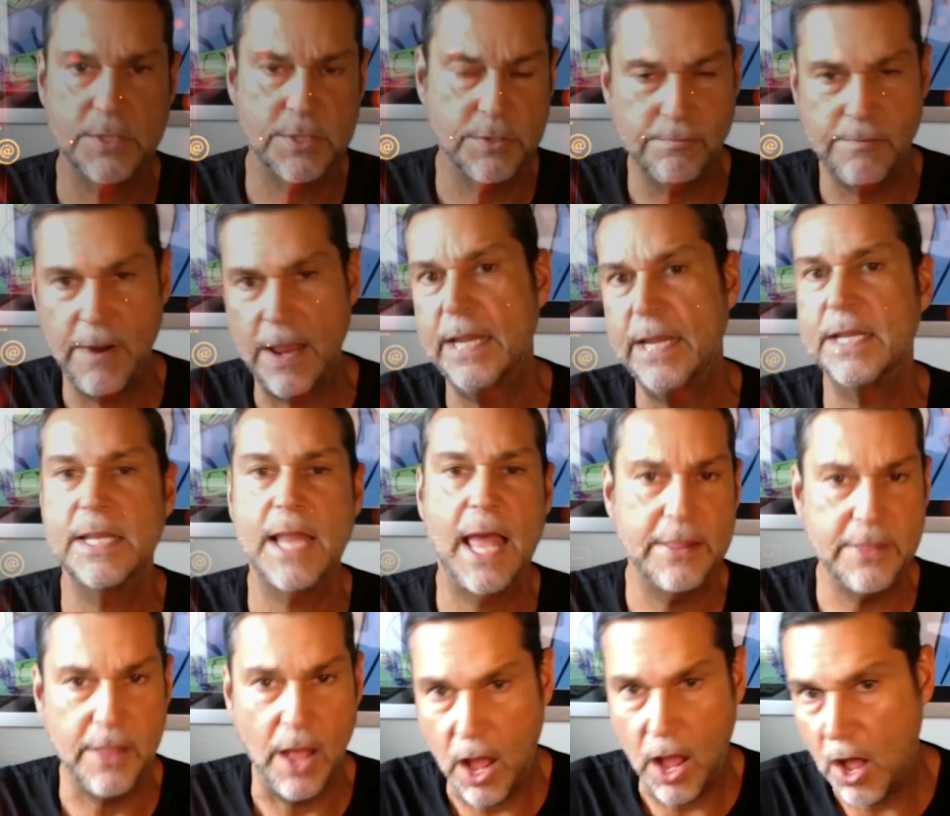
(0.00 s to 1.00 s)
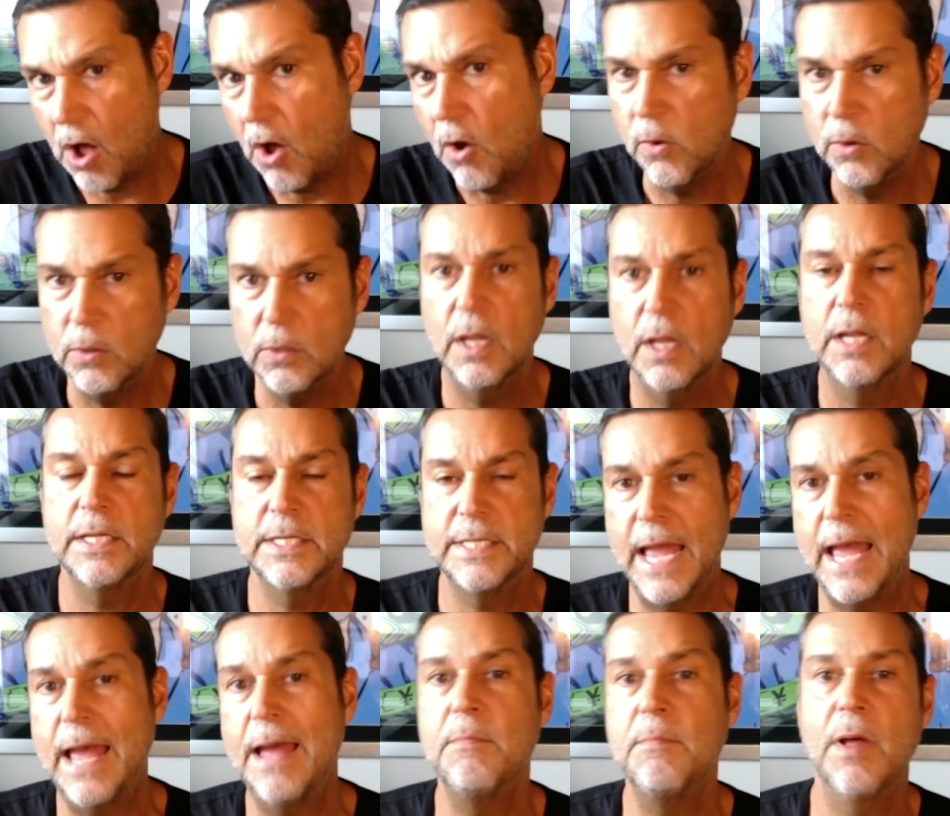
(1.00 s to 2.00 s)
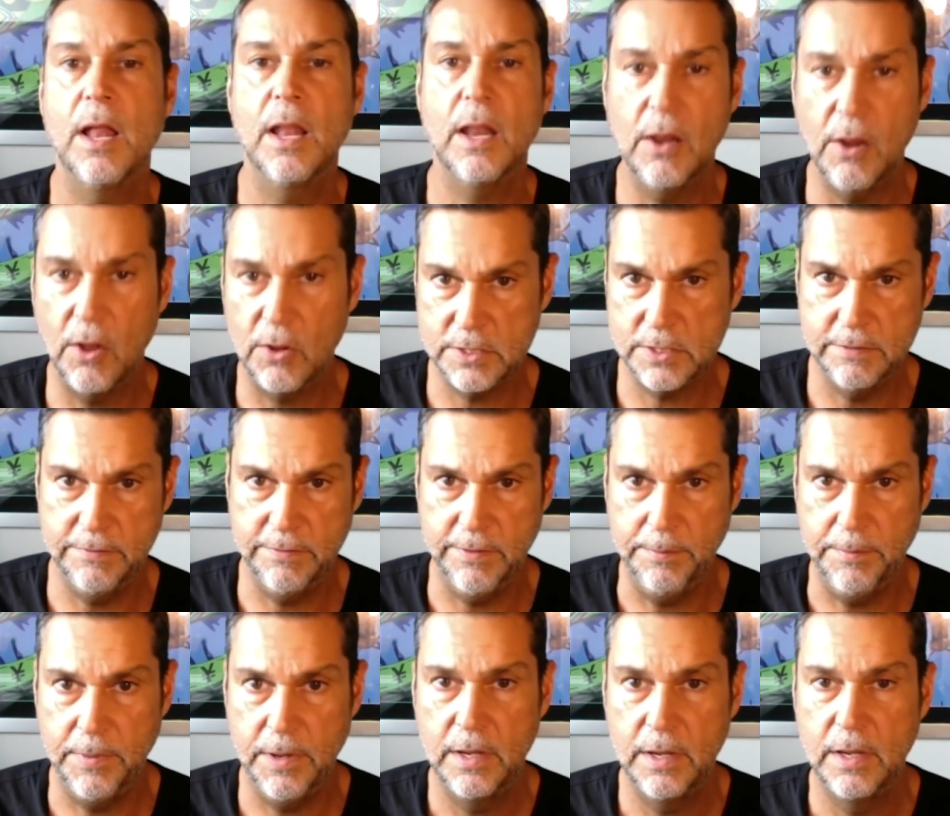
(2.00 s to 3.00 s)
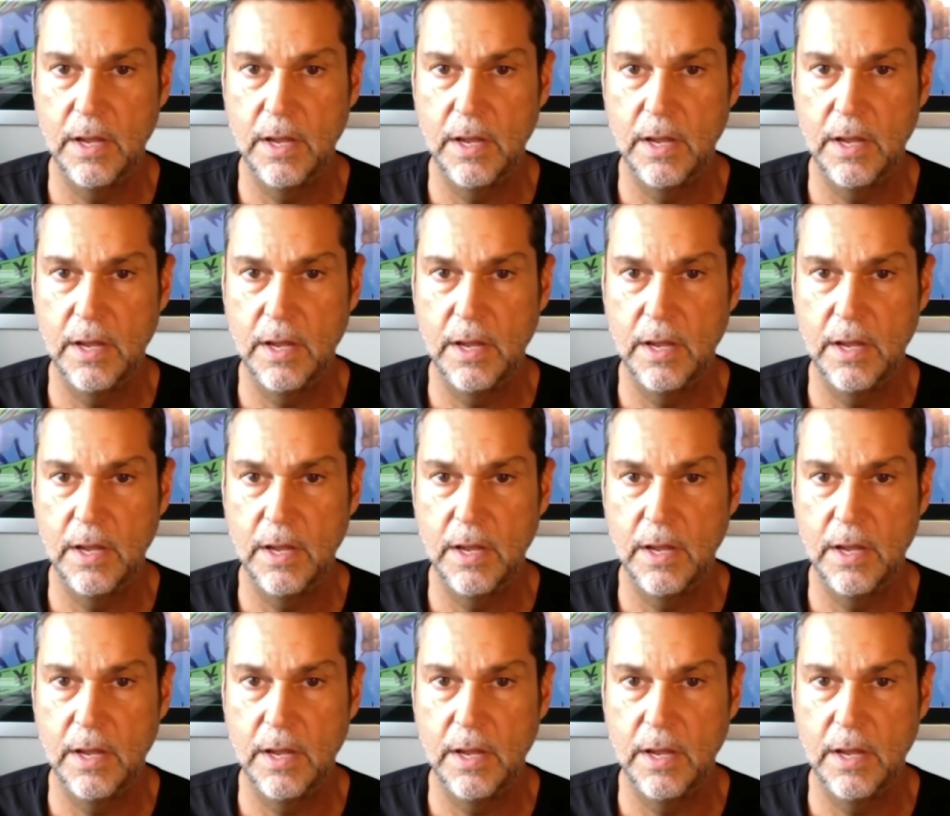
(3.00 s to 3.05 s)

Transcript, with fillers: to Reddit, the whole damn lot of them.